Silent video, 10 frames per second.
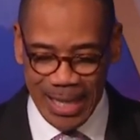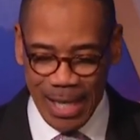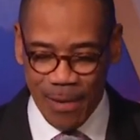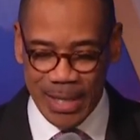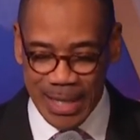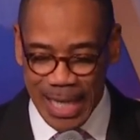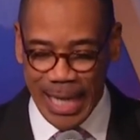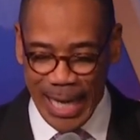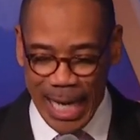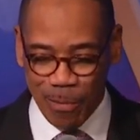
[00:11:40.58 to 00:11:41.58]
and there is
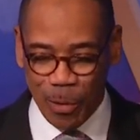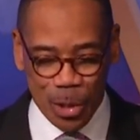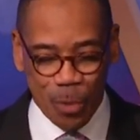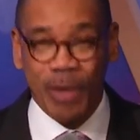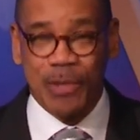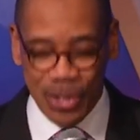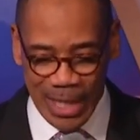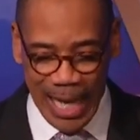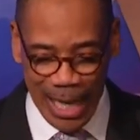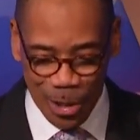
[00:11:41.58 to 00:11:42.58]
none able to
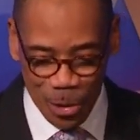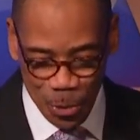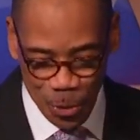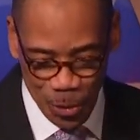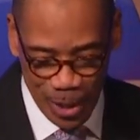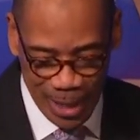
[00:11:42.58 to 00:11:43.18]
withstand you.